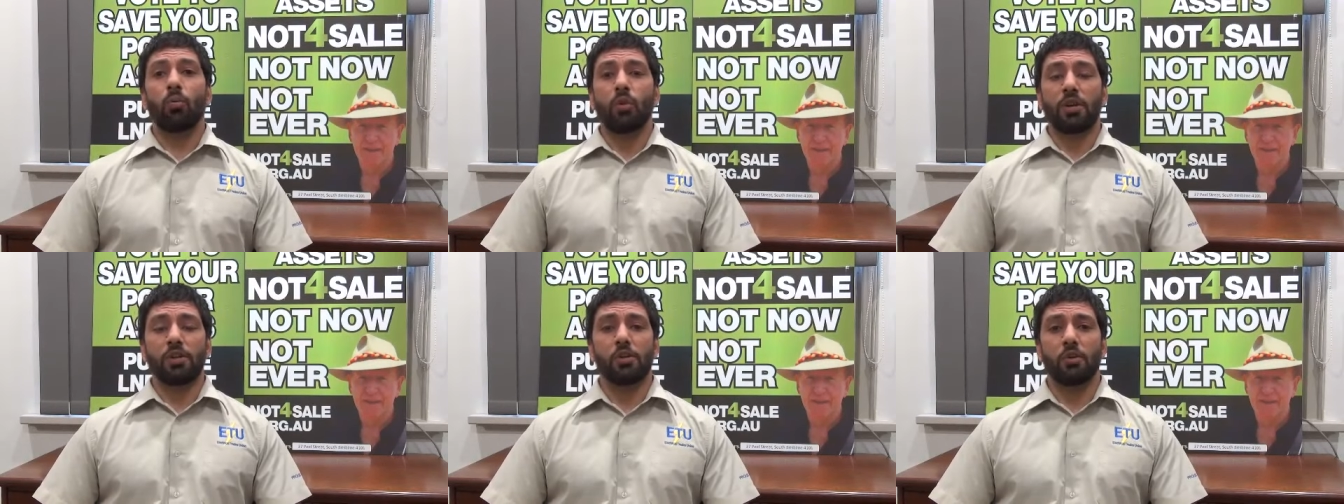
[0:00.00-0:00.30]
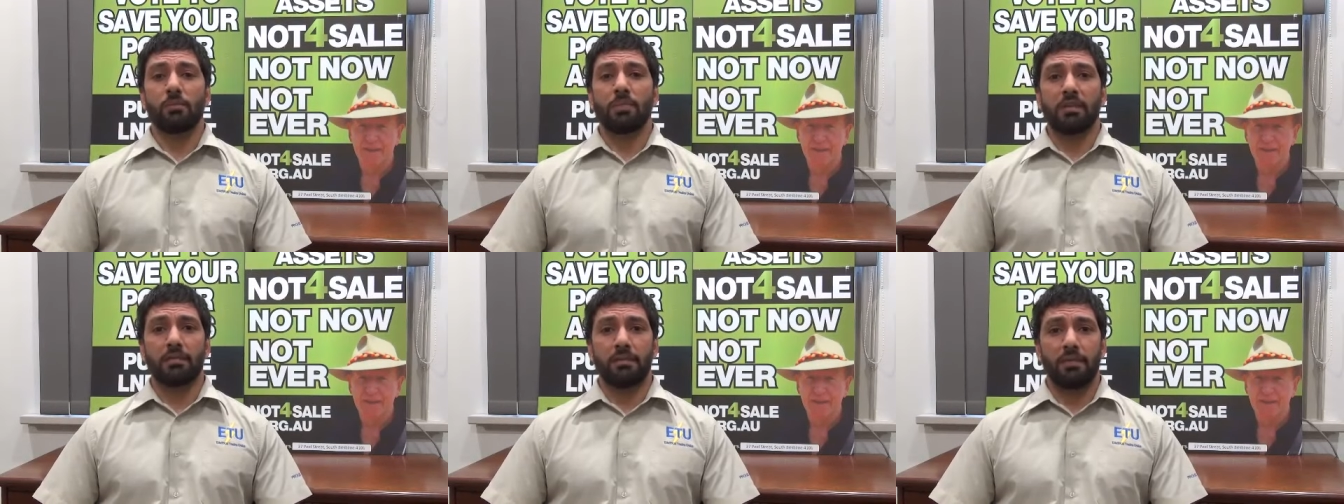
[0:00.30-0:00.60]
we
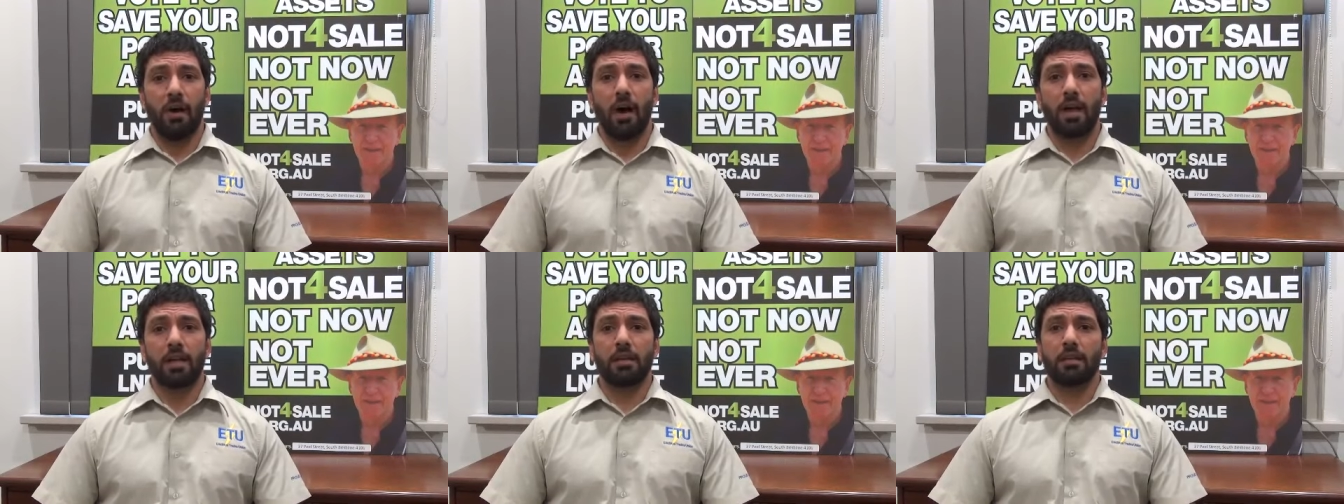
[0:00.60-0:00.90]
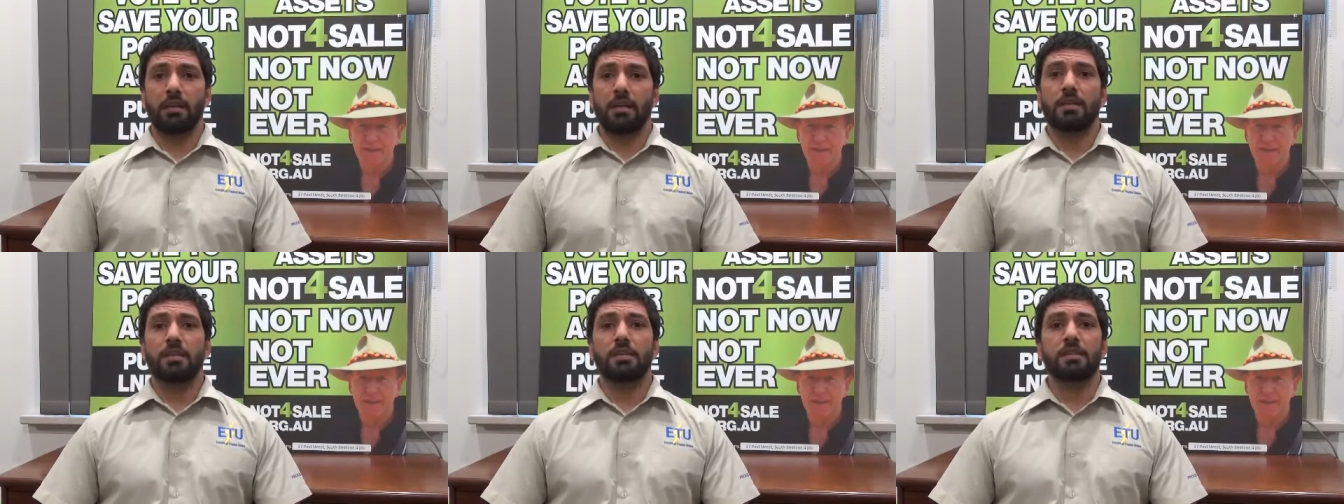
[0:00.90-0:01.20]
should be
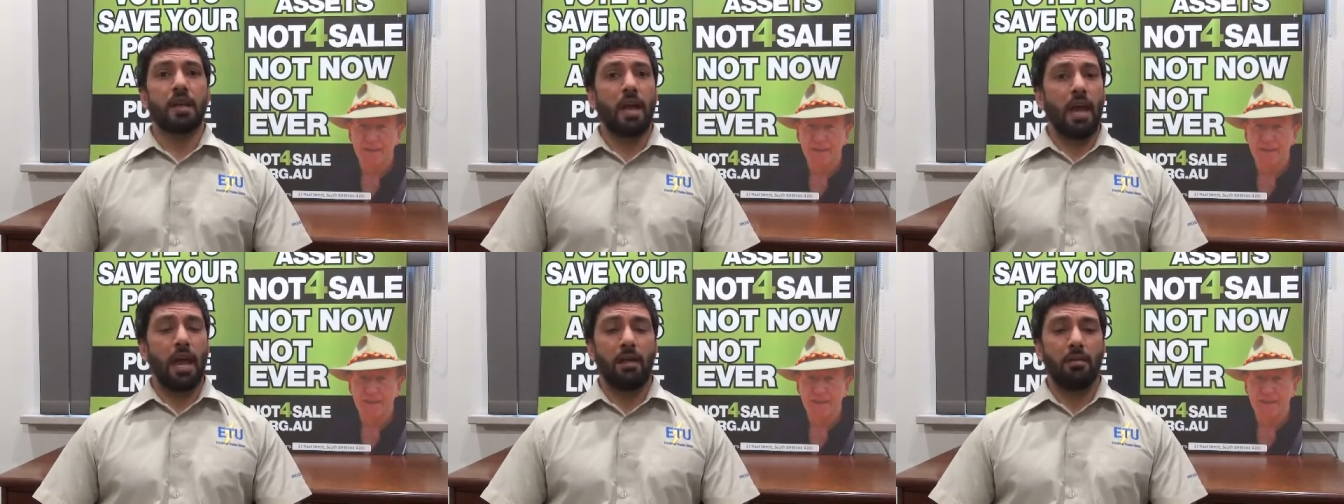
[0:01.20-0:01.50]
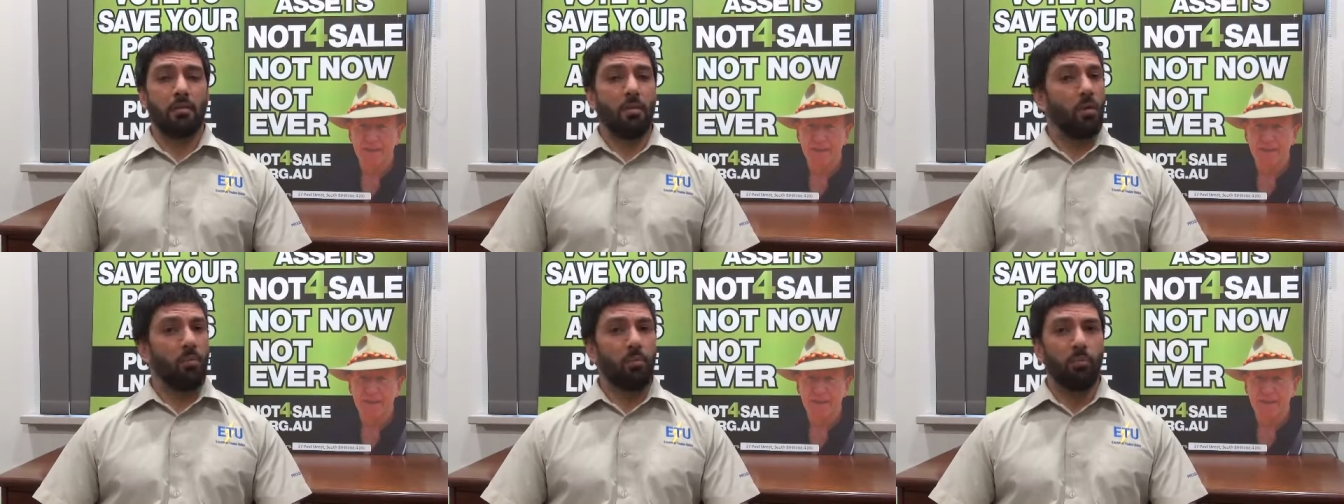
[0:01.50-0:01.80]
fighting this
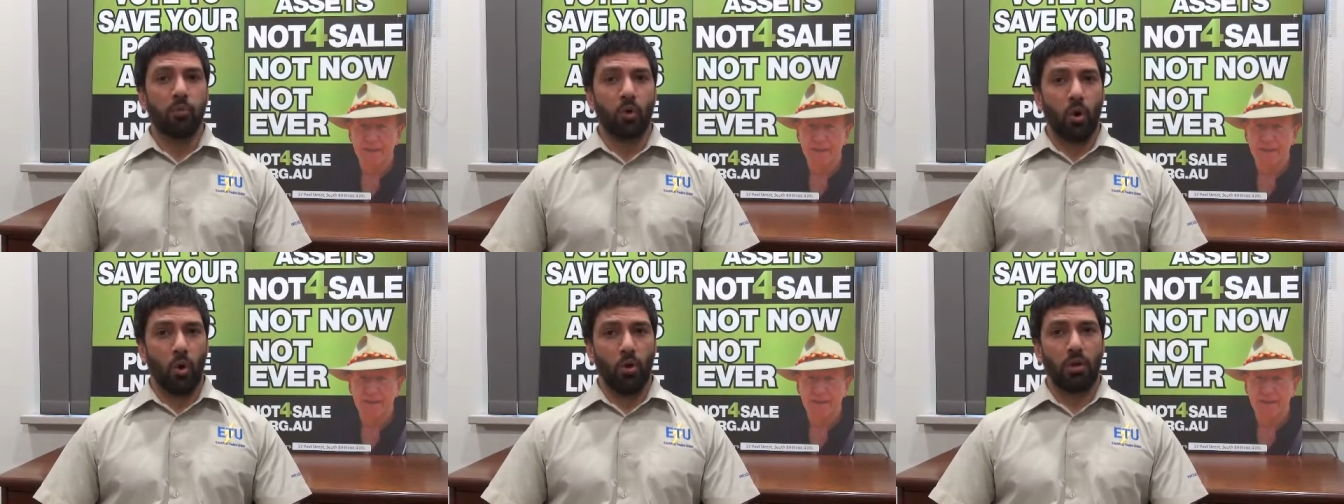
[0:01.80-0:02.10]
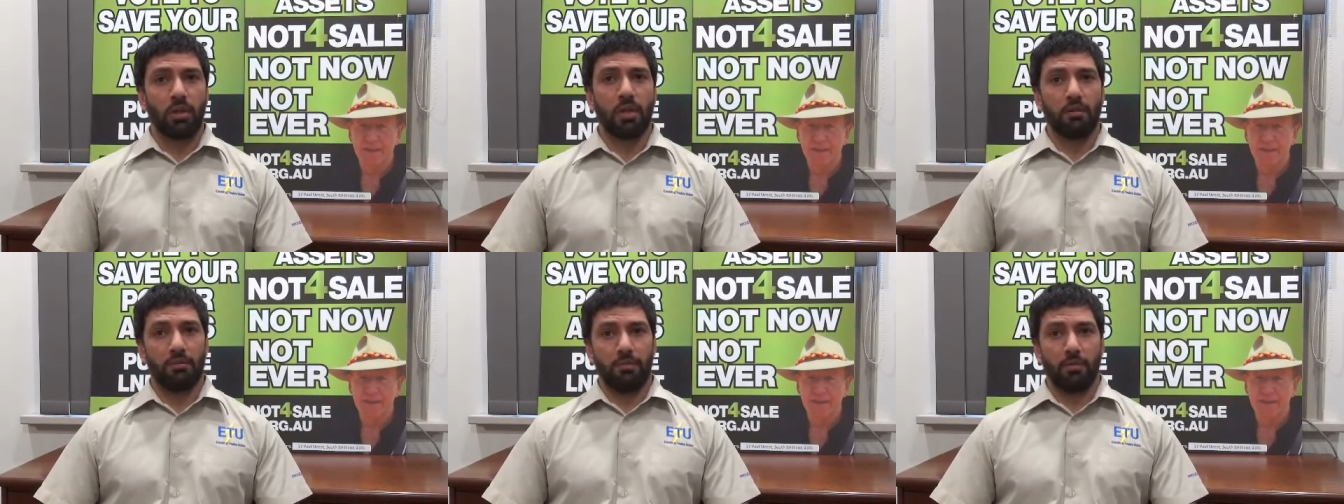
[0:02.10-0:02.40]
and
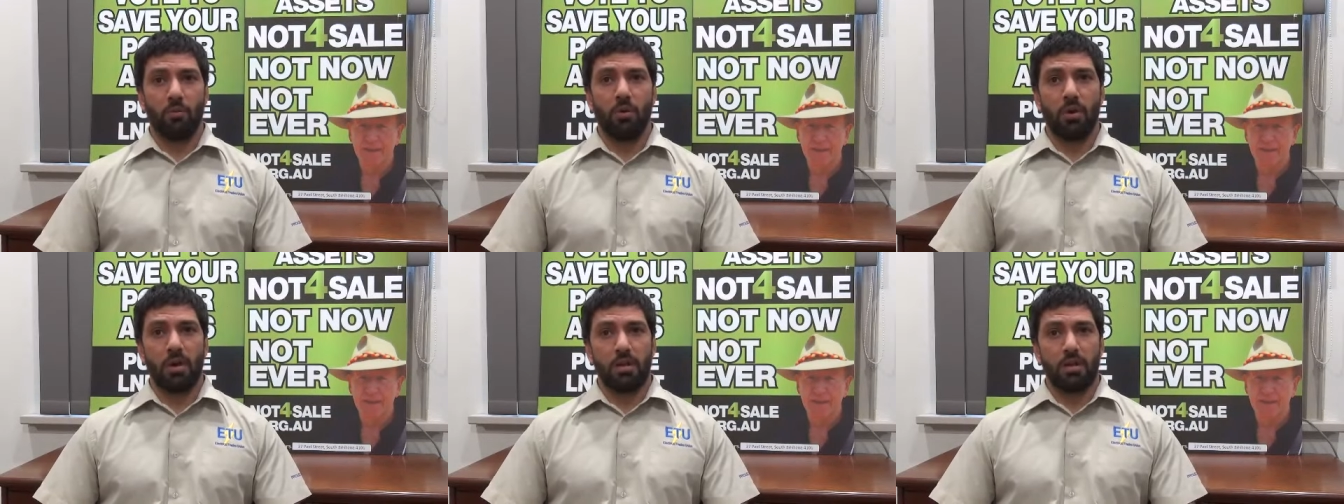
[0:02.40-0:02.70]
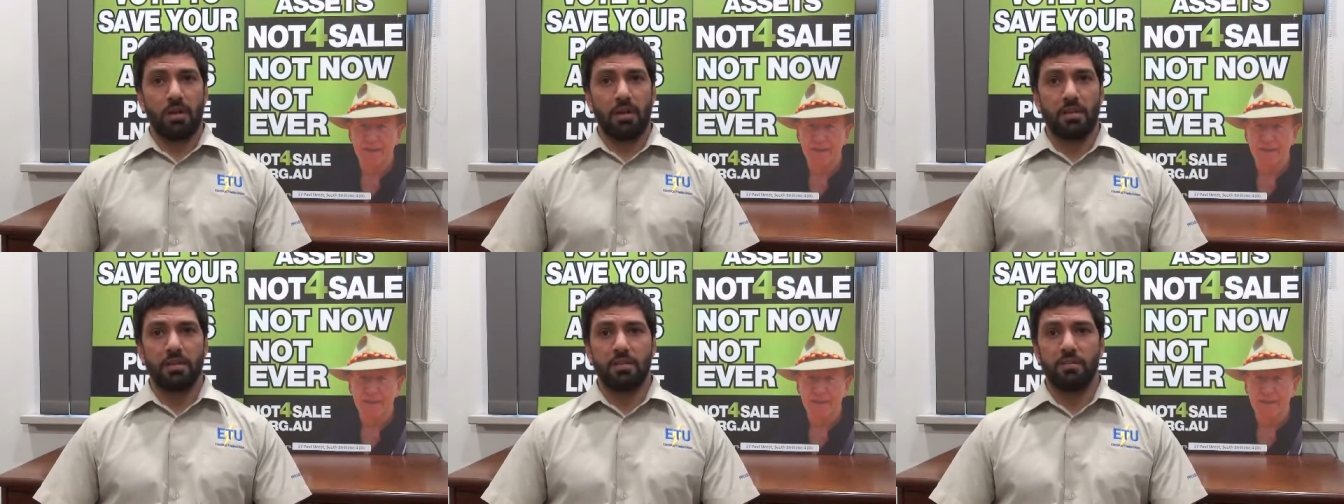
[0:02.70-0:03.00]
calling it for what it
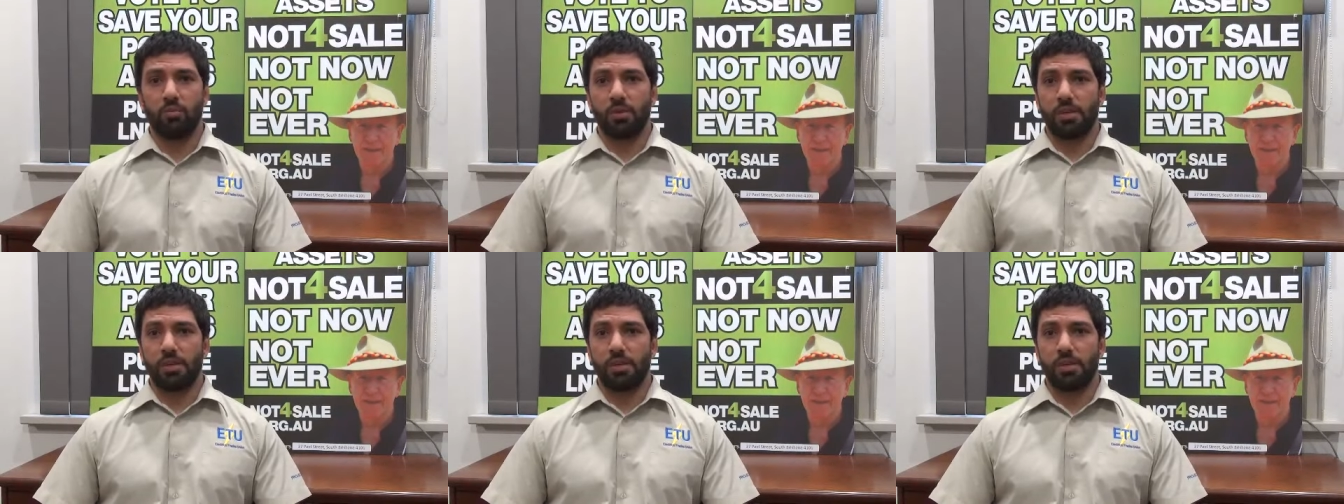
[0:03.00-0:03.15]
is,